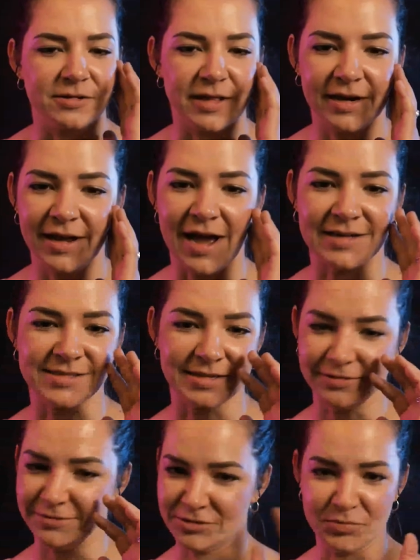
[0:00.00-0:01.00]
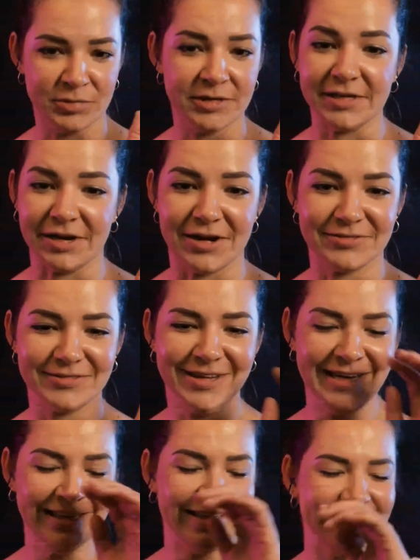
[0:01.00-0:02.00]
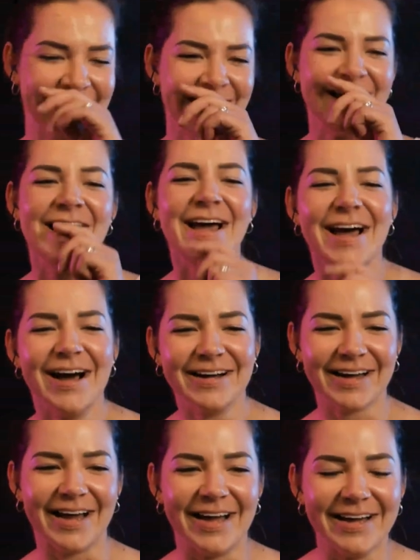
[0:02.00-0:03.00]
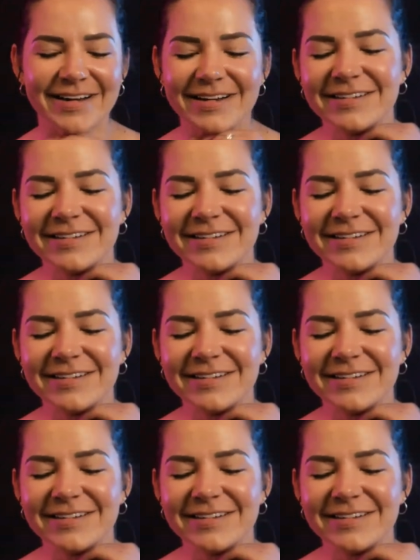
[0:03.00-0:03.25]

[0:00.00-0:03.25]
glad I asked. I was completely off. Okay.